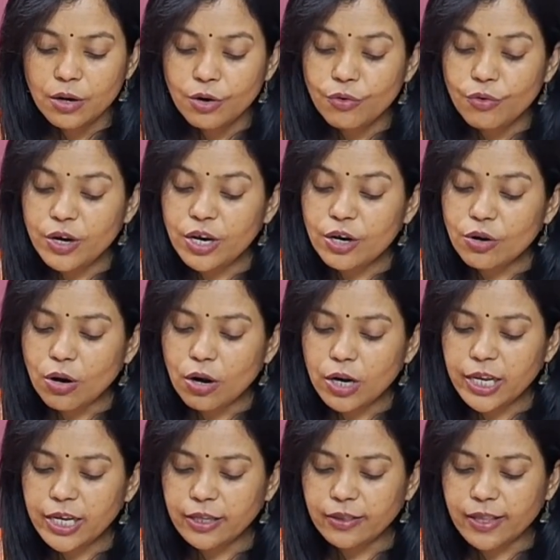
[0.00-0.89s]

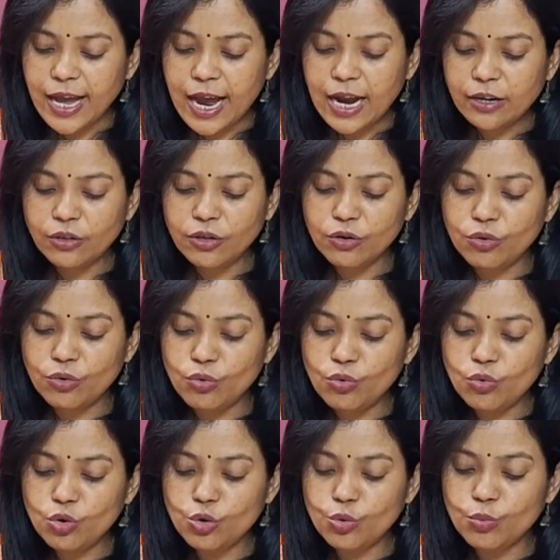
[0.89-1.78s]
Recalling that the
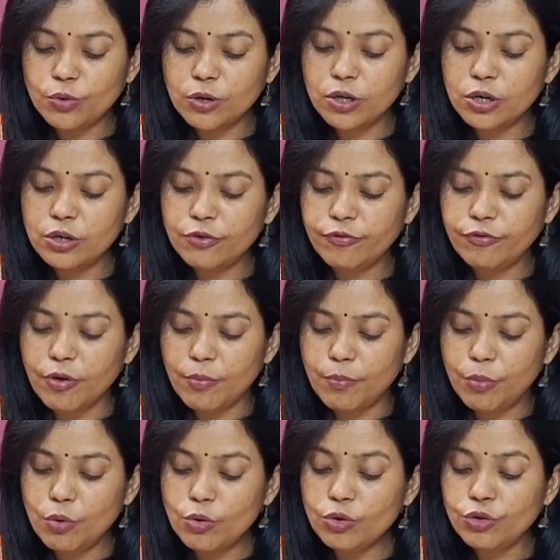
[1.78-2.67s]
root word for
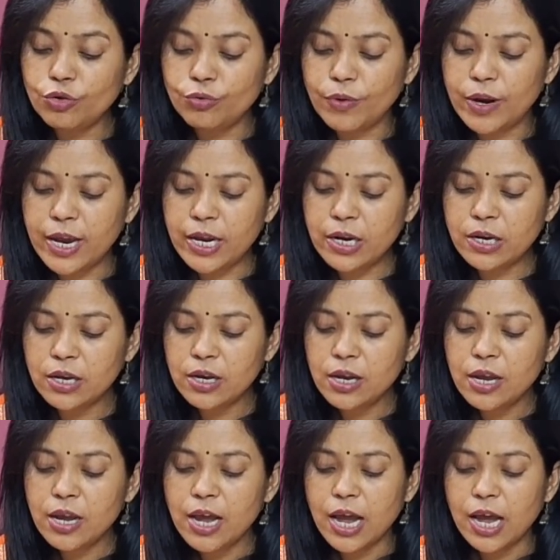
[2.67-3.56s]
both red
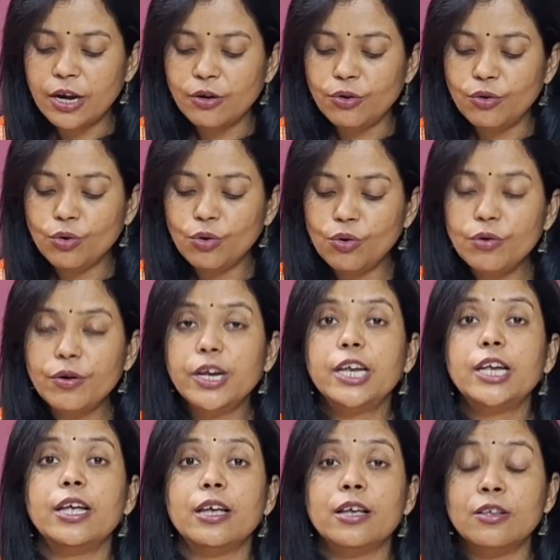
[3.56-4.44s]
and
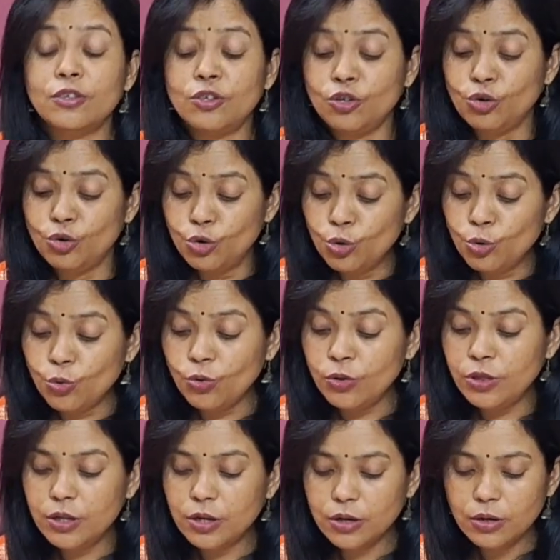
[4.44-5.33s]
roaring is
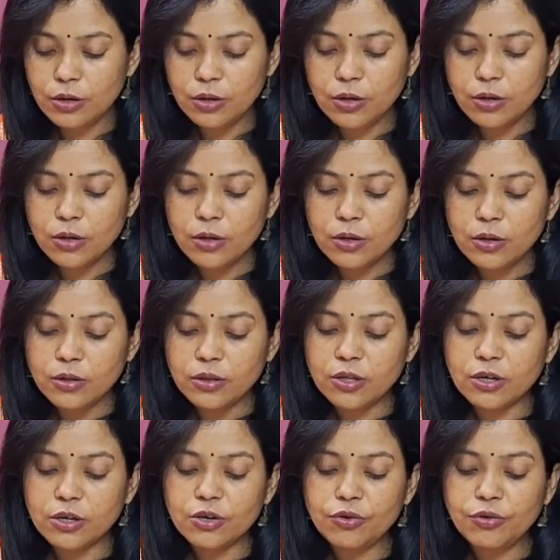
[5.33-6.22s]
Ruth,
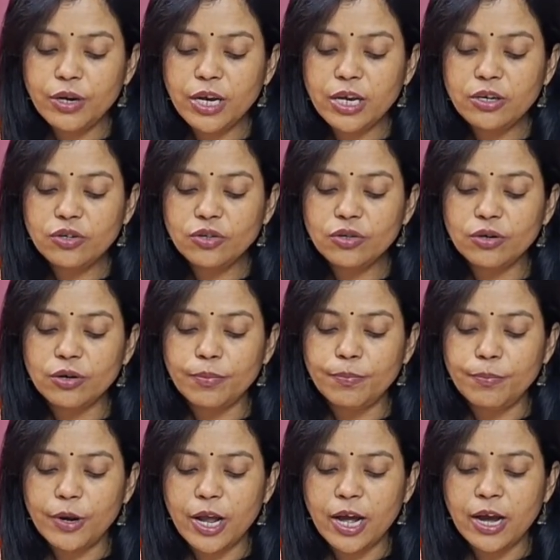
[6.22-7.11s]
the Creator
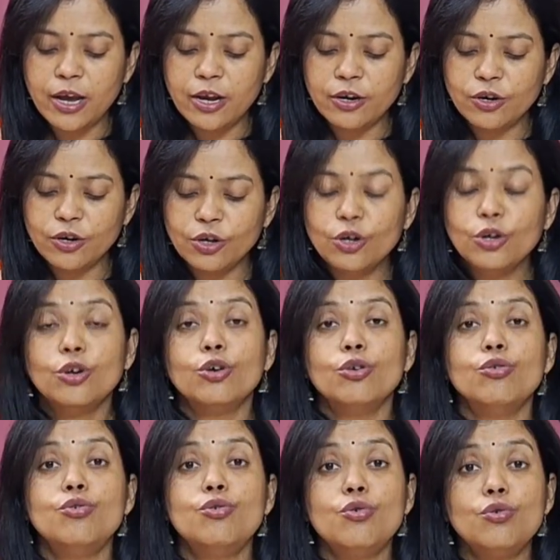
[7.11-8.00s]
replied,
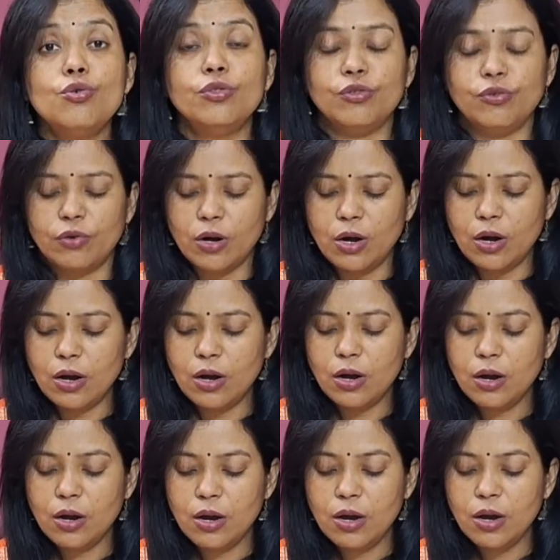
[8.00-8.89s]
"Rudra,
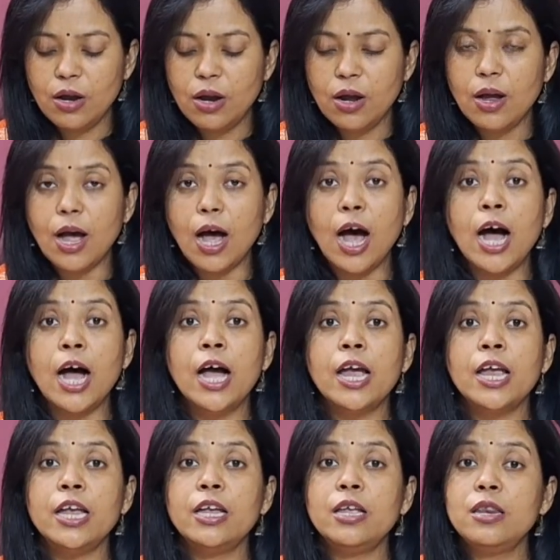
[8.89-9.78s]

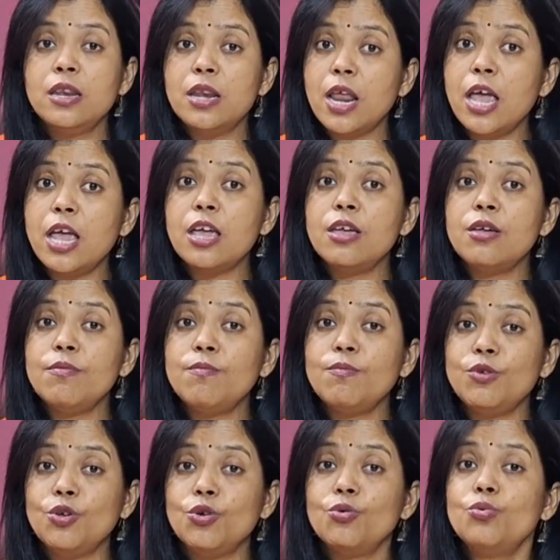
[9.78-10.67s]
I name
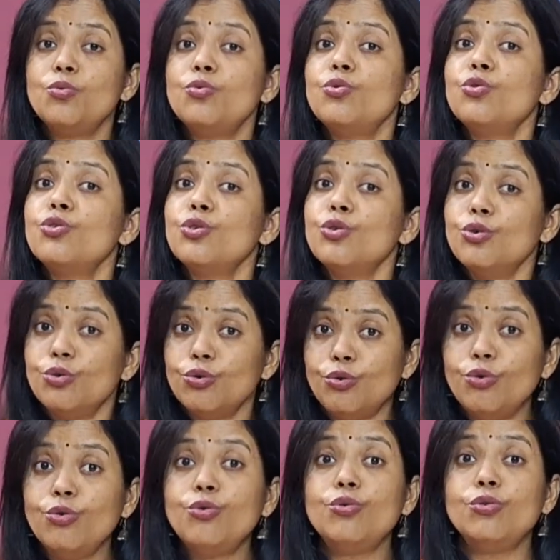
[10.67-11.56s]
you
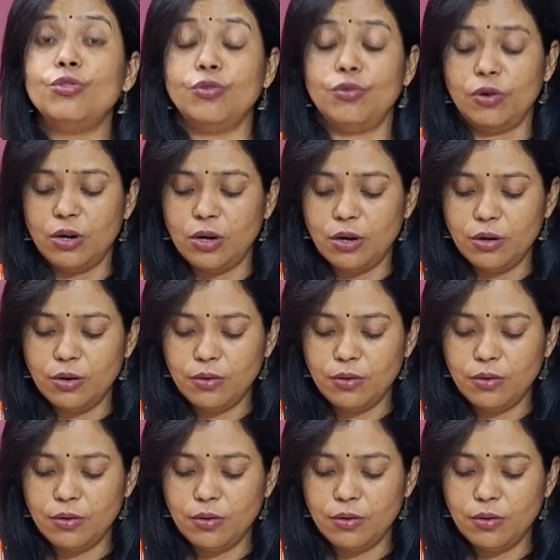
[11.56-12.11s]
Rudra."